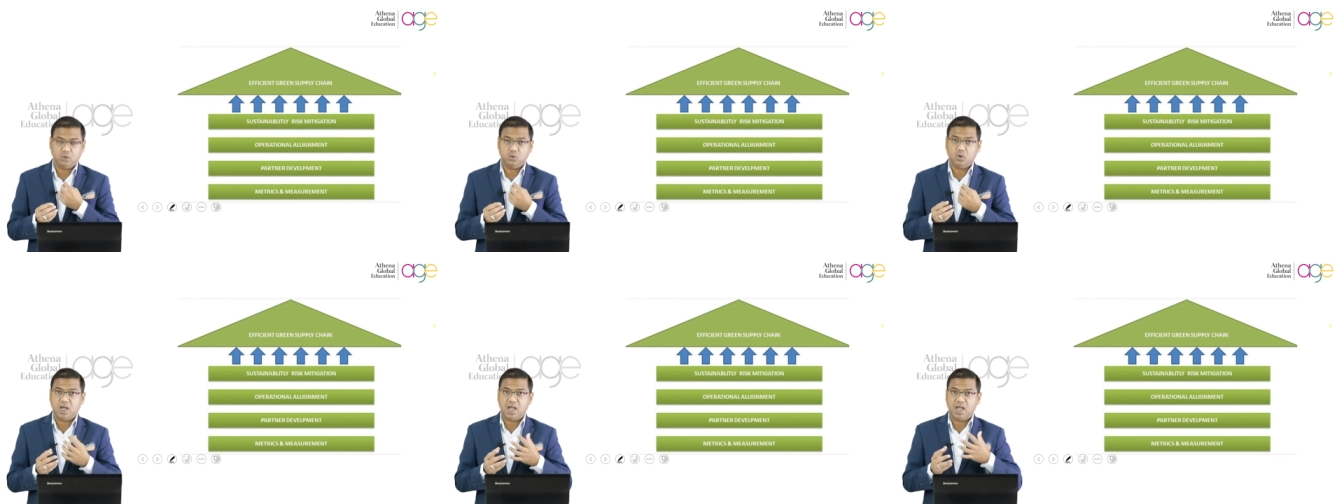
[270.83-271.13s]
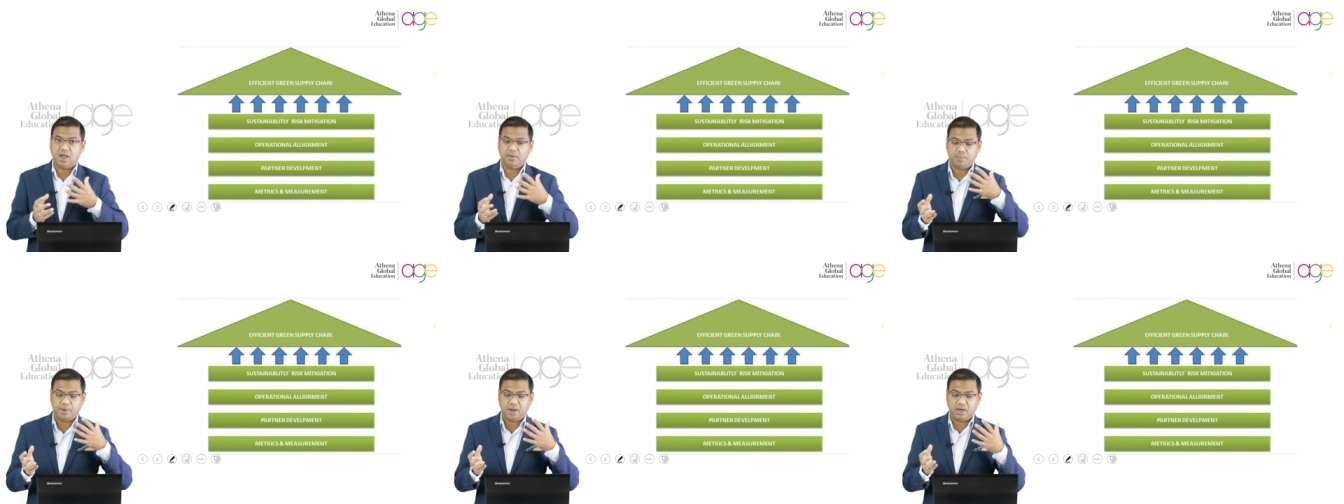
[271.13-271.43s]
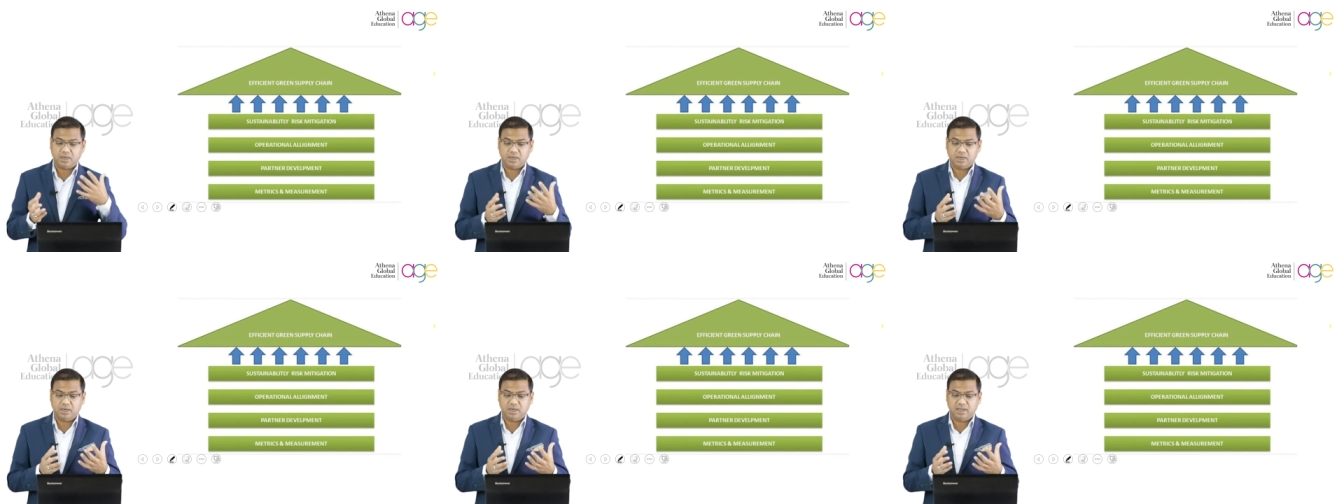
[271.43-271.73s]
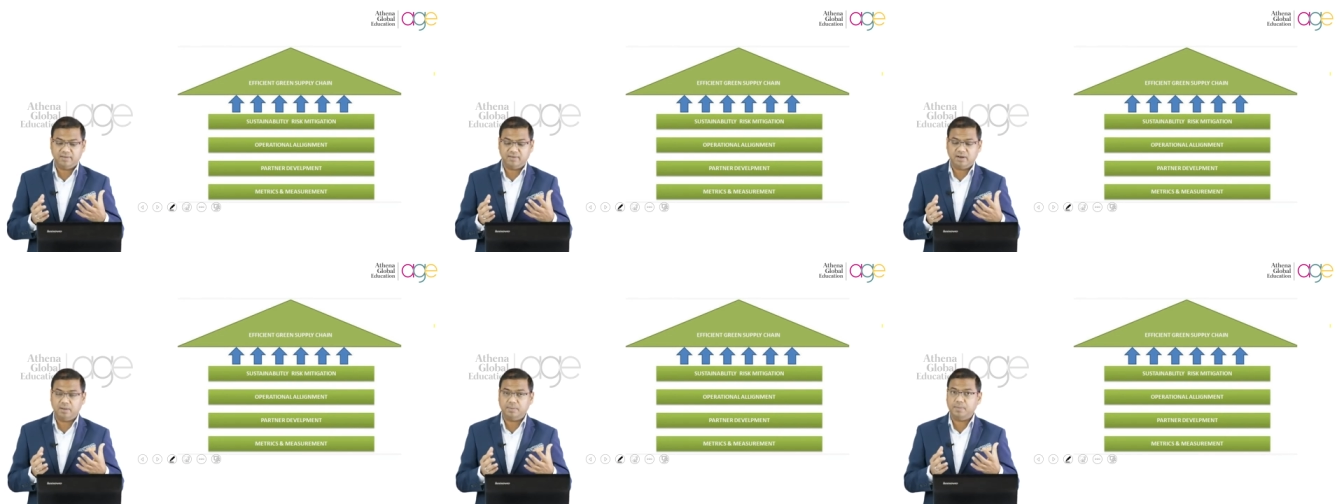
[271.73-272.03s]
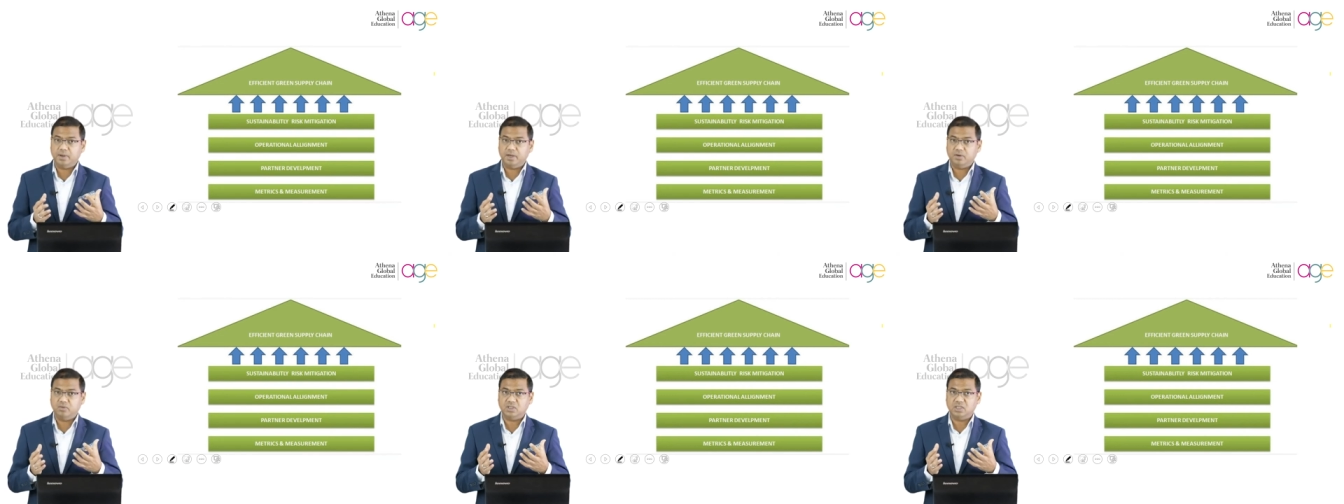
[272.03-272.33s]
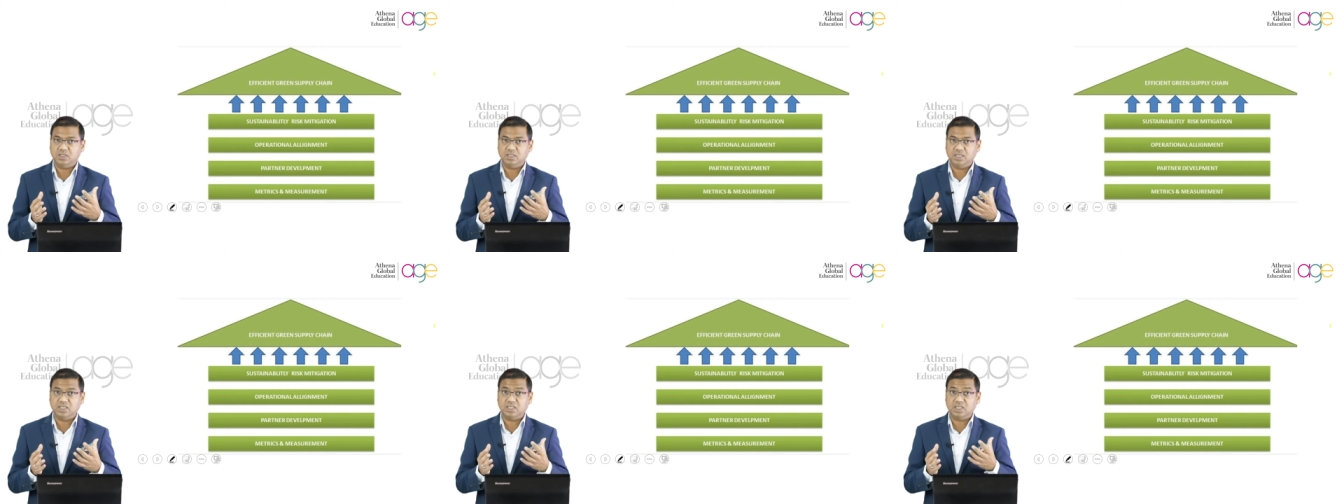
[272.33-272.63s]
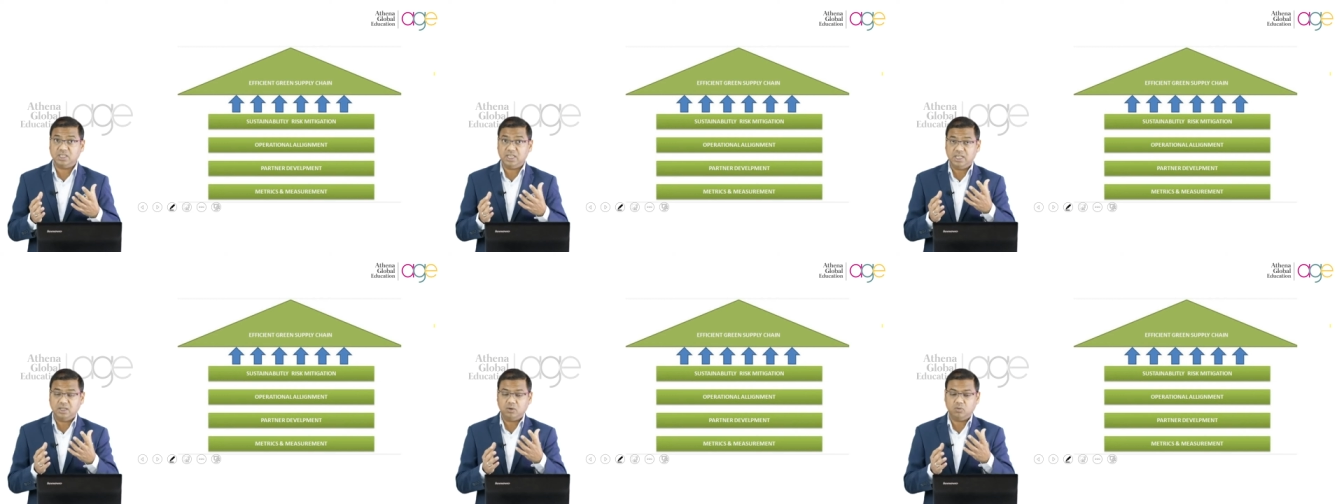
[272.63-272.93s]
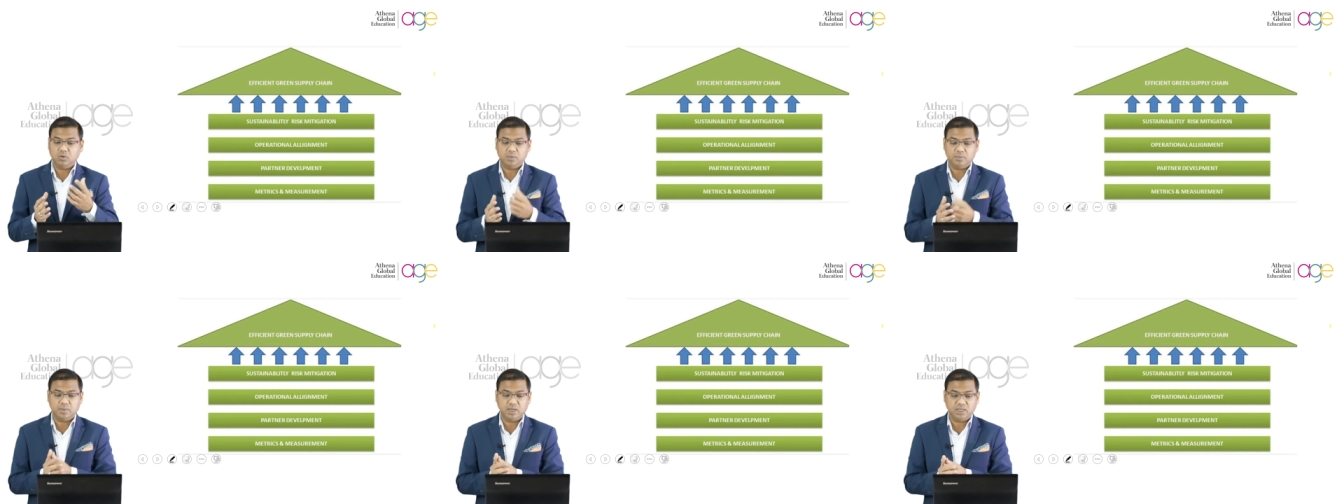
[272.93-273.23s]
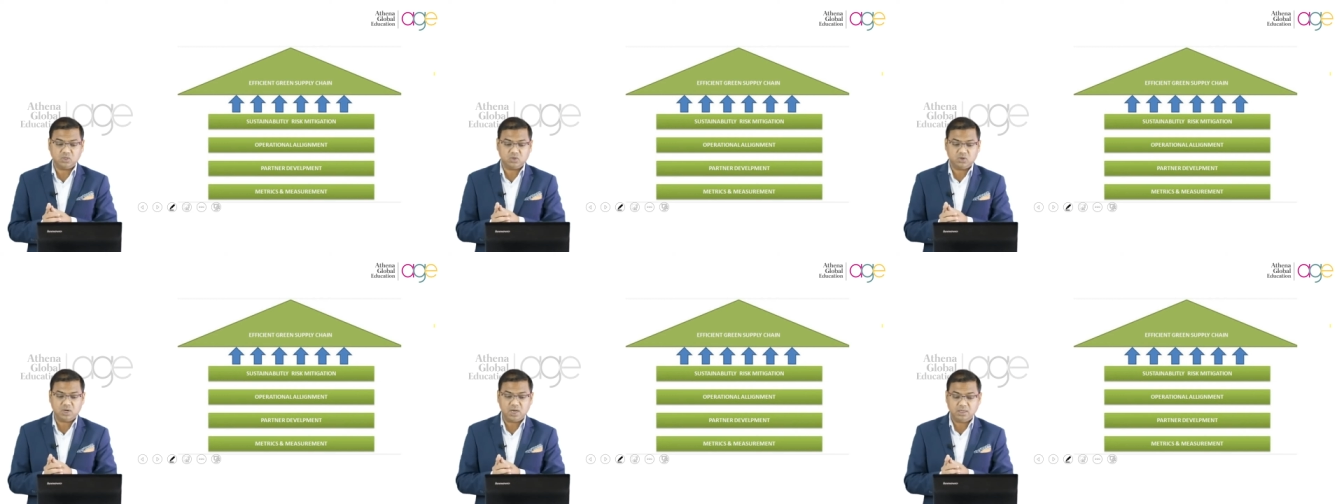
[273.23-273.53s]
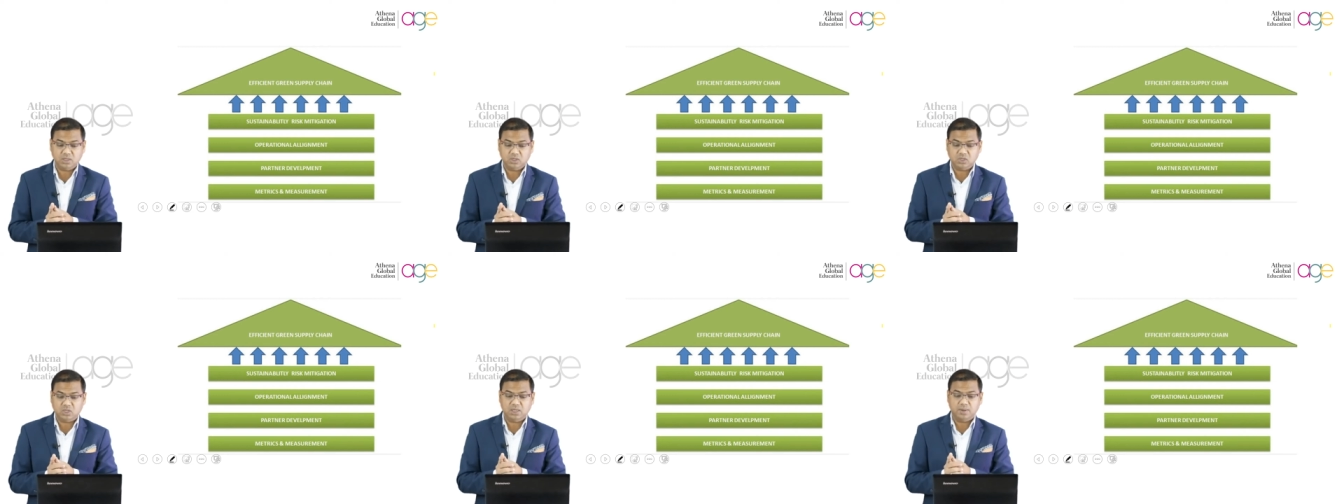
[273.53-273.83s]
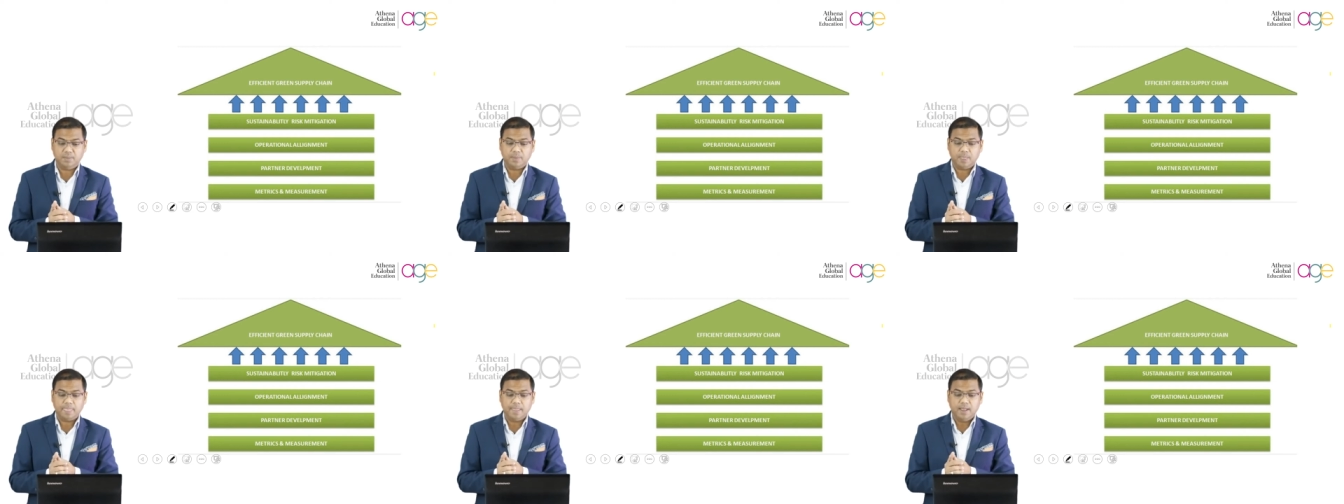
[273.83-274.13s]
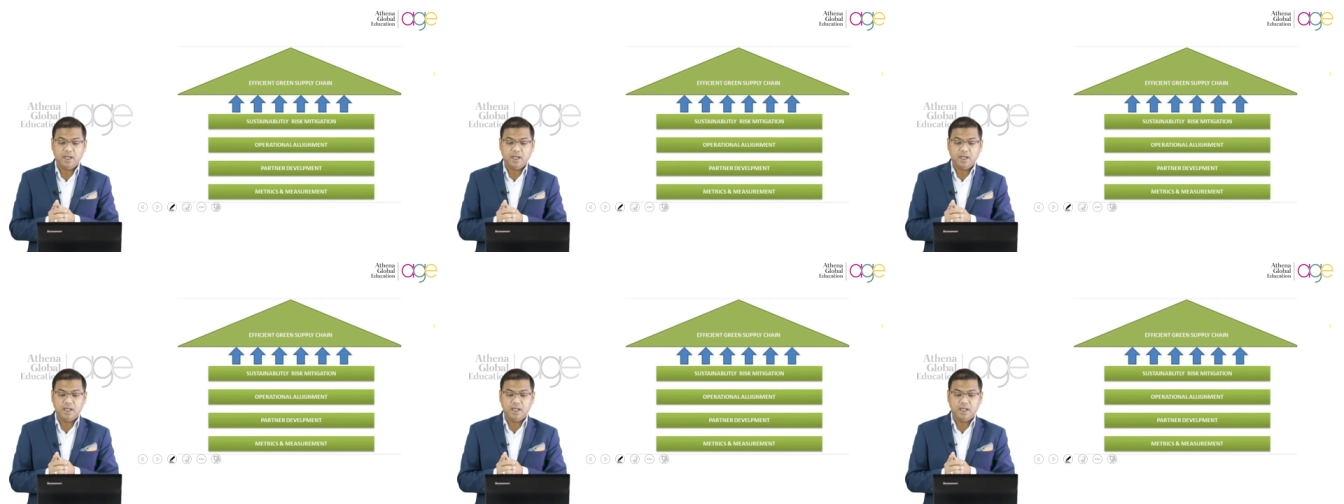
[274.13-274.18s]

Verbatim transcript: Do I have partner development which is in sync with my strategy?